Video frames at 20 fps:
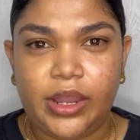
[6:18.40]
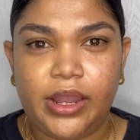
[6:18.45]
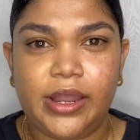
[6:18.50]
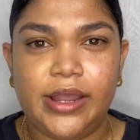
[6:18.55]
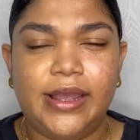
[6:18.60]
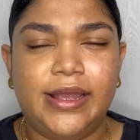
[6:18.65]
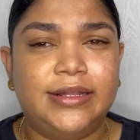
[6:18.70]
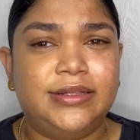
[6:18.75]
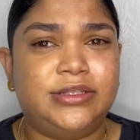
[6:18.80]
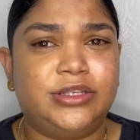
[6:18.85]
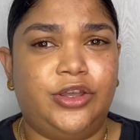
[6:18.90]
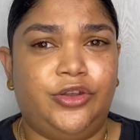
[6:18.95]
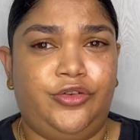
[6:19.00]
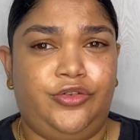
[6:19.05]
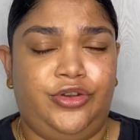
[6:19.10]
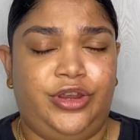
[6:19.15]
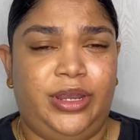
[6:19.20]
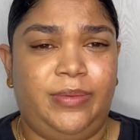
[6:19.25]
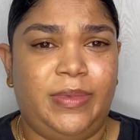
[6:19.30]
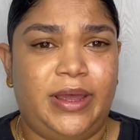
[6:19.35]
It's a
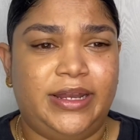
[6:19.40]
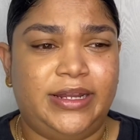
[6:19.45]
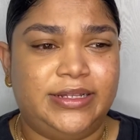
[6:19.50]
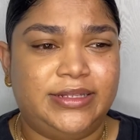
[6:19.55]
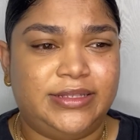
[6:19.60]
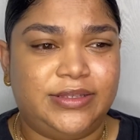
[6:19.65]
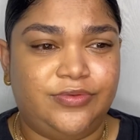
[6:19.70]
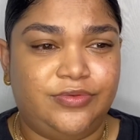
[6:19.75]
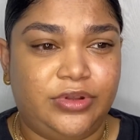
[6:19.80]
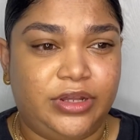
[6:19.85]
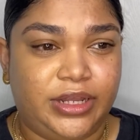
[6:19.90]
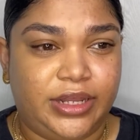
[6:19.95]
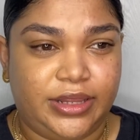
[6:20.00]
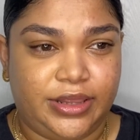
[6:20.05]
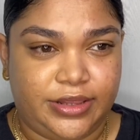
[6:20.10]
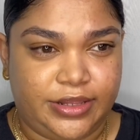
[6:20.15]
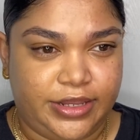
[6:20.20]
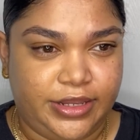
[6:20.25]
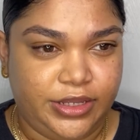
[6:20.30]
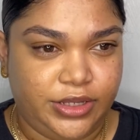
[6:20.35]
cream and it's really
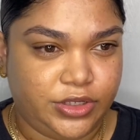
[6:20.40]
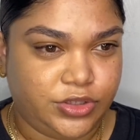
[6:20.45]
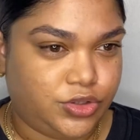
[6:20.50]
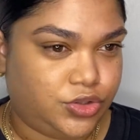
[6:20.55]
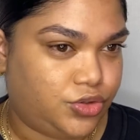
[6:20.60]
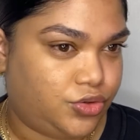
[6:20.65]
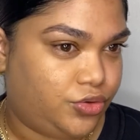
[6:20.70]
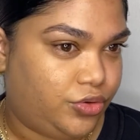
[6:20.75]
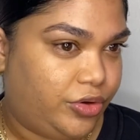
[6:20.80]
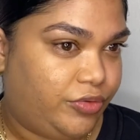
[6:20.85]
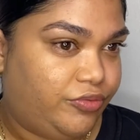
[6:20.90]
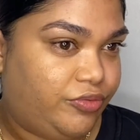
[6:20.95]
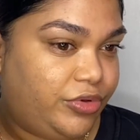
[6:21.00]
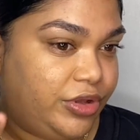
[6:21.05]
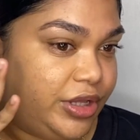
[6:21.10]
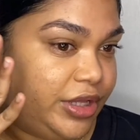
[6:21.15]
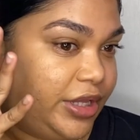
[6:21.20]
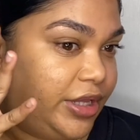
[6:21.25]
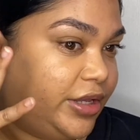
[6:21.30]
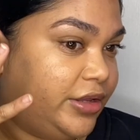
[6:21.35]
thick, so it
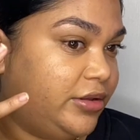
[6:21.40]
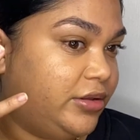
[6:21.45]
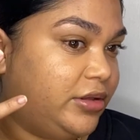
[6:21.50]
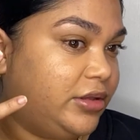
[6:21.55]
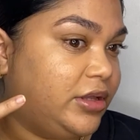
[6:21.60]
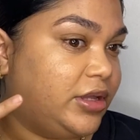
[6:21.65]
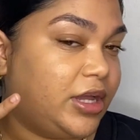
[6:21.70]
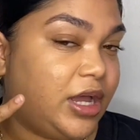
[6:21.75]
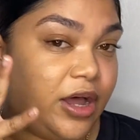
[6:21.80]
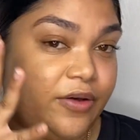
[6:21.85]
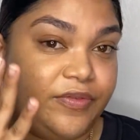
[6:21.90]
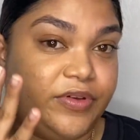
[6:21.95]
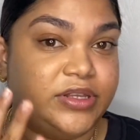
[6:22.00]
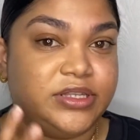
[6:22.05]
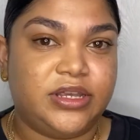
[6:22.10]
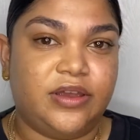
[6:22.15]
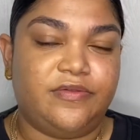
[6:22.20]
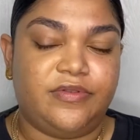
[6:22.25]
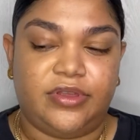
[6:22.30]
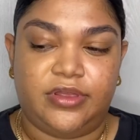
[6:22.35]
really covers
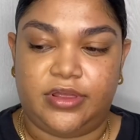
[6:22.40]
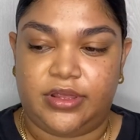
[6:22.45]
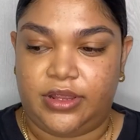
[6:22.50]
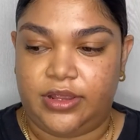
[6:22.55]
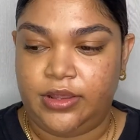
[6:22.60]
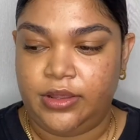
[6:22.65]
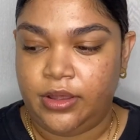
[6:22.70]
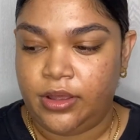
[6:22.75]
everything.